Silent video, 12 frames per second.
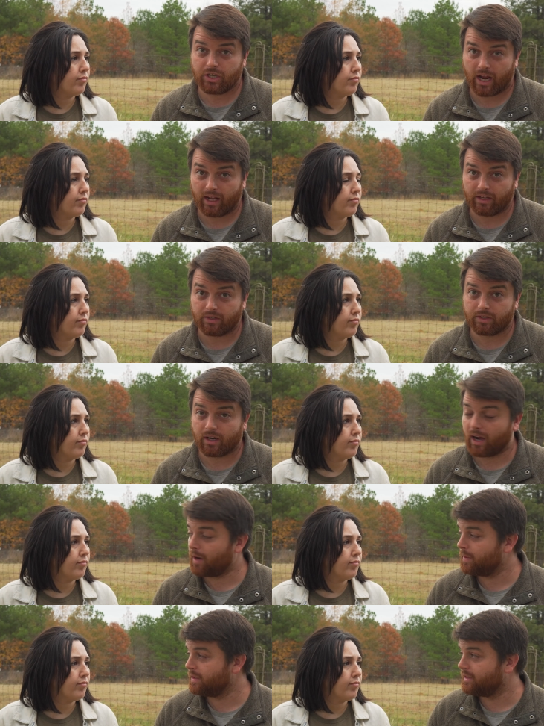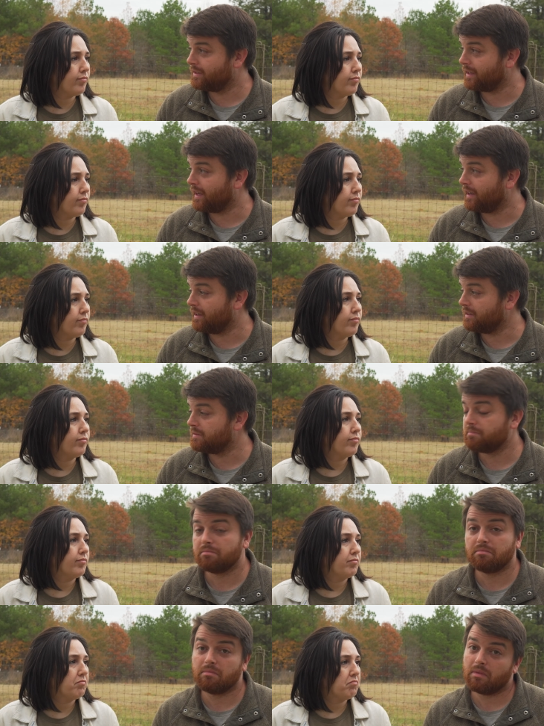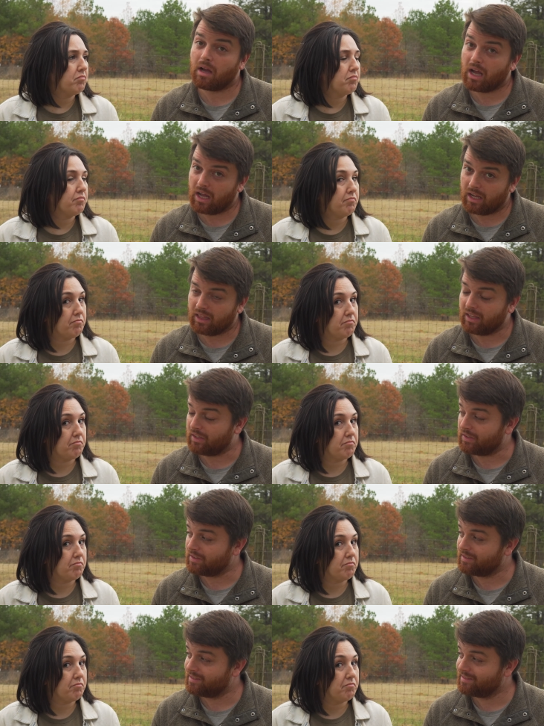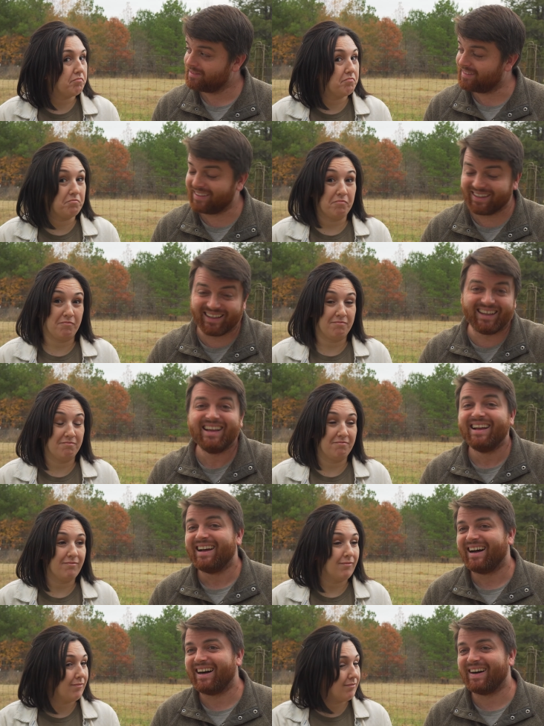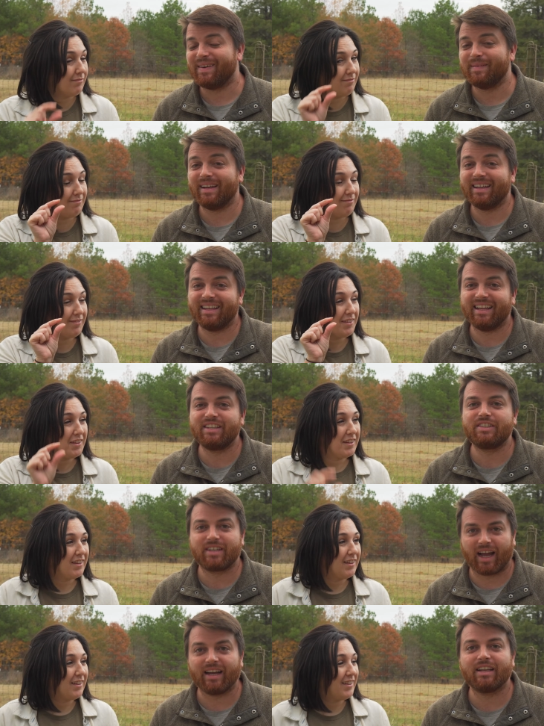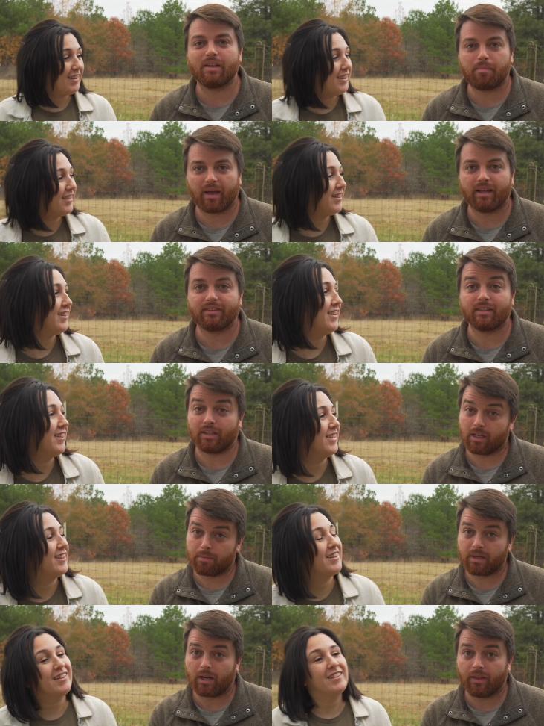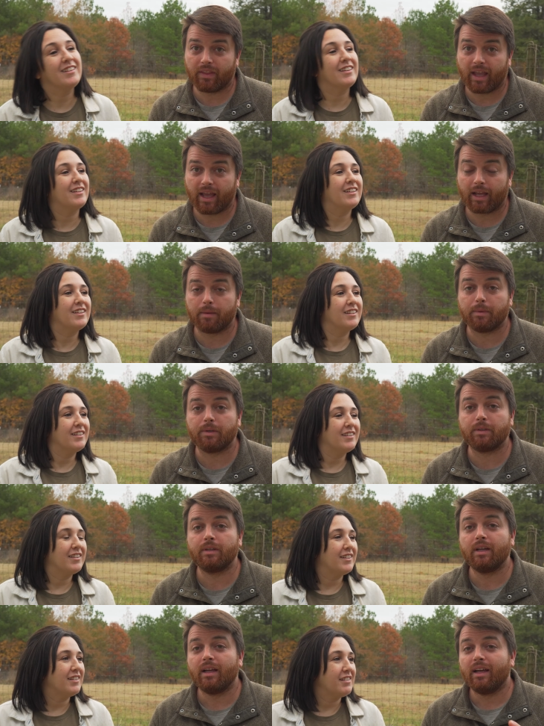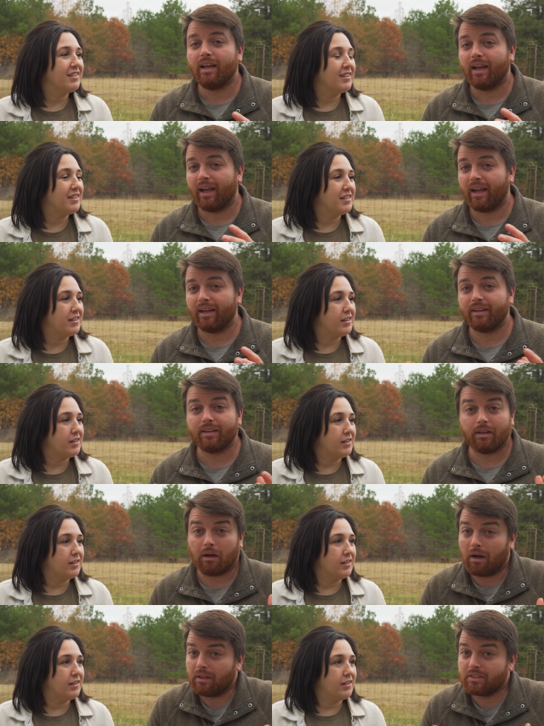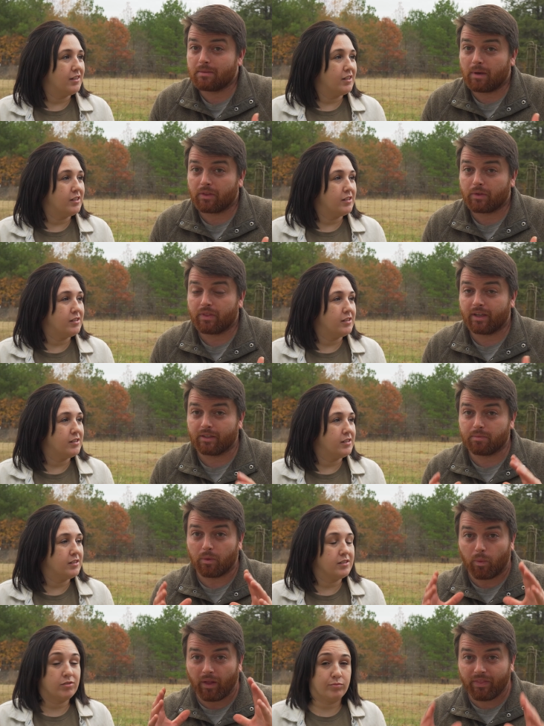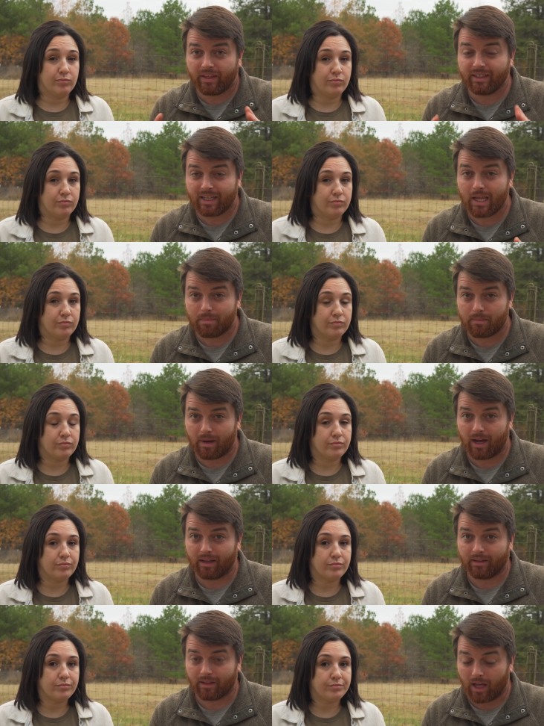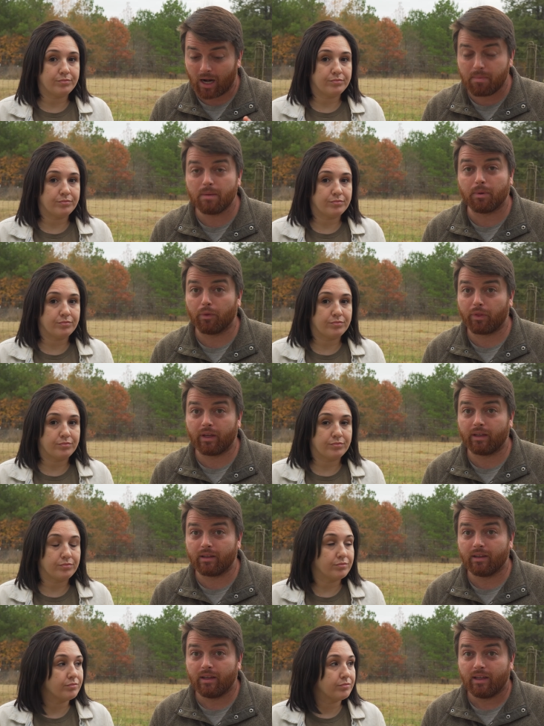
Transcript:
Speaker 1: change? I would say a little. It kind of depends a little bit on the animal and on some other things. But one thing to keep in mind, a lot of people think